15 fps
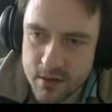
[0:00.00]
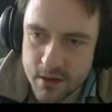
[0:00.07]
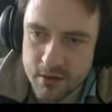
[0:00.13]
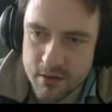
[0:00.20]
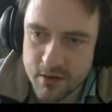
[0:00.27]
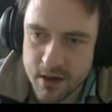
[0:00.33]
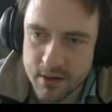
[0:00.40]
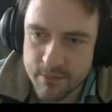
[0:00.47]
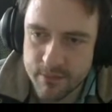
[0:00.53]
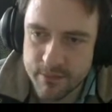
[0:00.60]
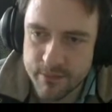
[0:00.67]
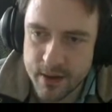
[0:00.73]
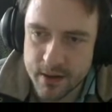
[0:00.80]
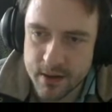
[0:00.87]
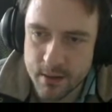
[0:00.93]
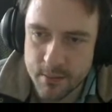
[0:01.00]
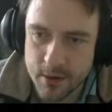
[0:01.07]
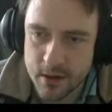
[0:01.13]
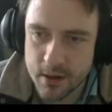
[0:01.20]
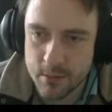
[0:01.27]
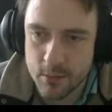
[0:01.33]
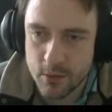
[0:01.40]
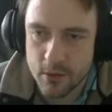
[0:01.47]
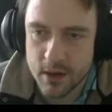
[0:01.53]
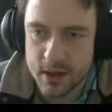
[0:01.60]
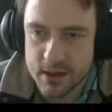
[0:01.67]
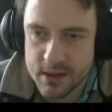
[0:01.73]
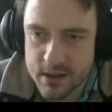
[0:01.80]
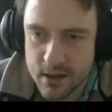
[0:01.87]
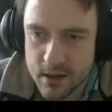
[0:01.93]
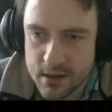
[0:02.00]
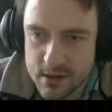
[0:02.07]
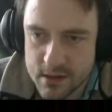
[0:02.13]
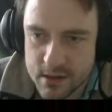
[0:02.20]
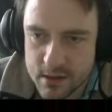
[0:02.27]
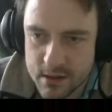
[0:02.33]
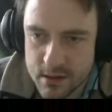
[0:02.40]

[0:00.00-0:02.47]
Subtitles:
They just kind of end up looking more like scars.